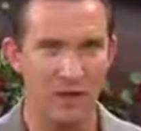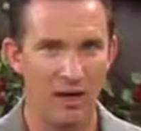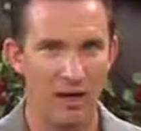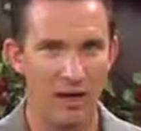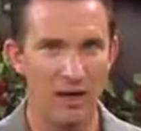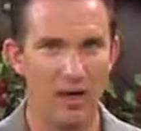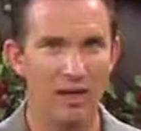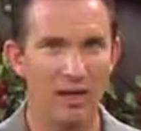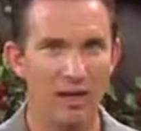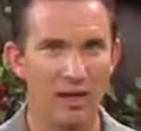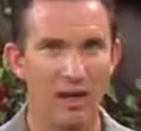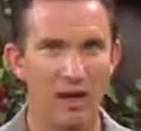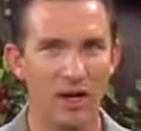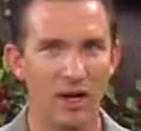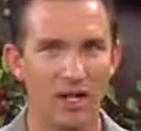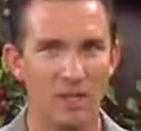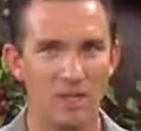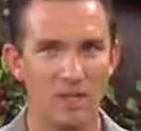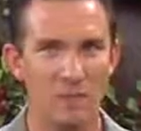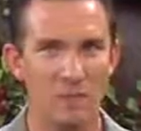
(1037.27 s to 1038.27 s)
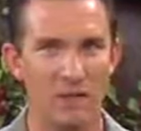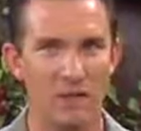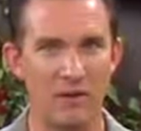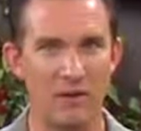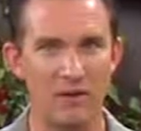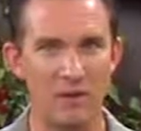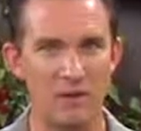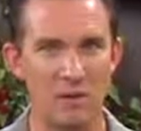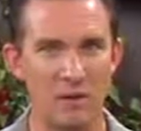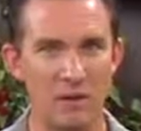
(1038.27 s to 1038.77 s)
Unclean
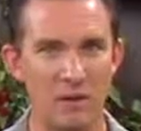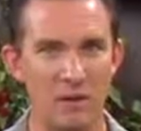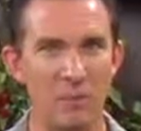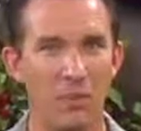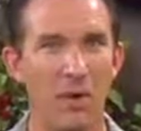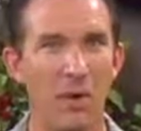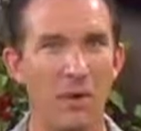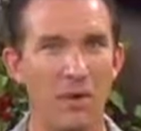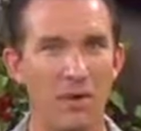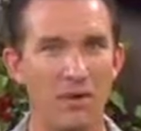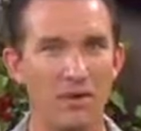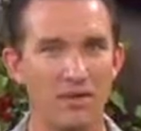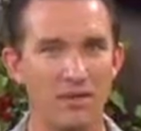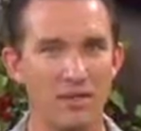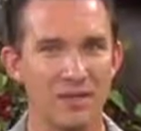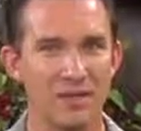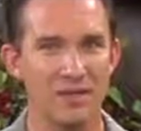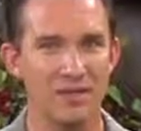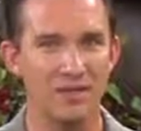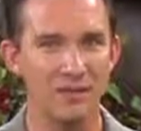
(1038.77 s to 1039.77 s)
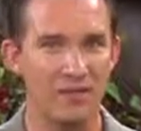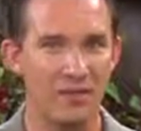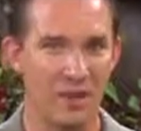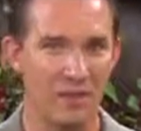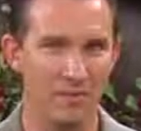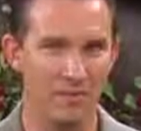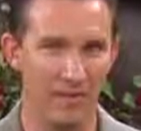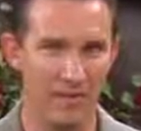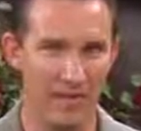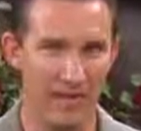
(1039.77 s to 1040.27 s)
spirits will depart
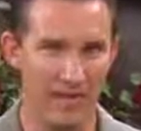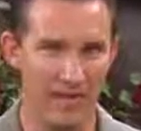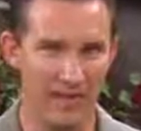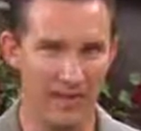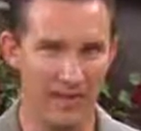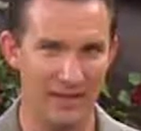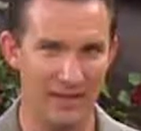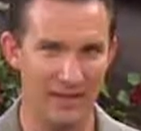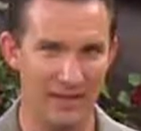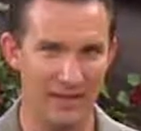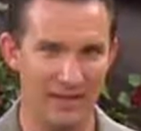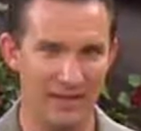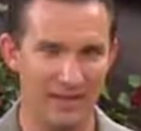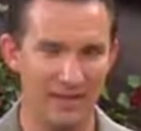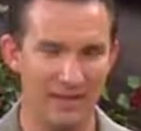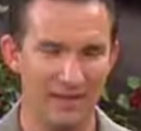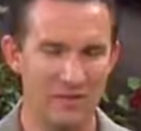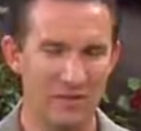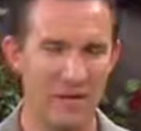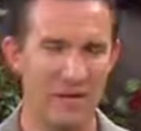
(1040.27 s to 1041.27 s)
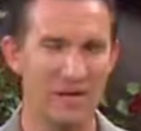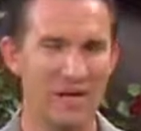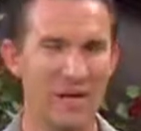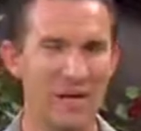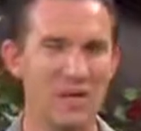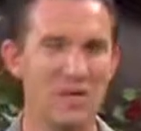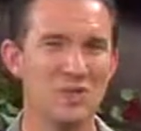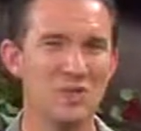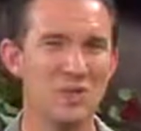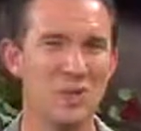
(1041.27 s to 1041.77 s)
from the land. Friend,
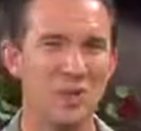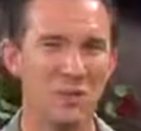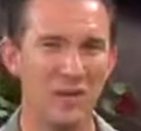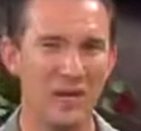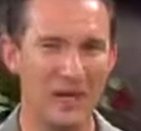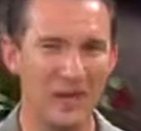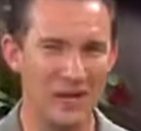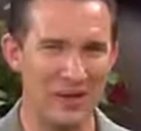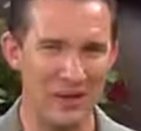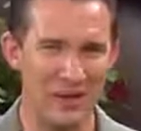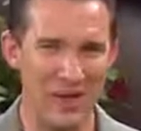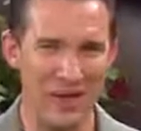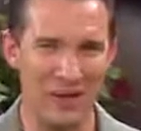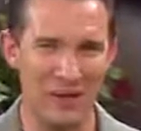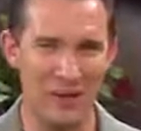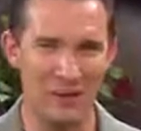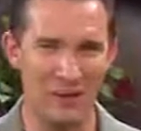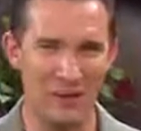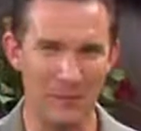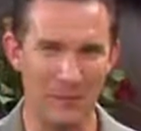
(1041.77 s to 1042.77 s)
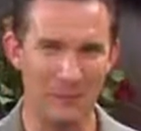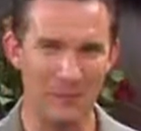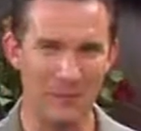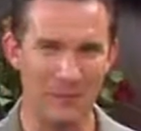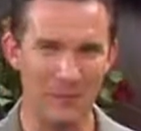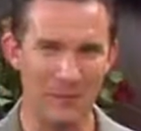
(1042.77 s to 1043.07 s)
here's what we clearly learn.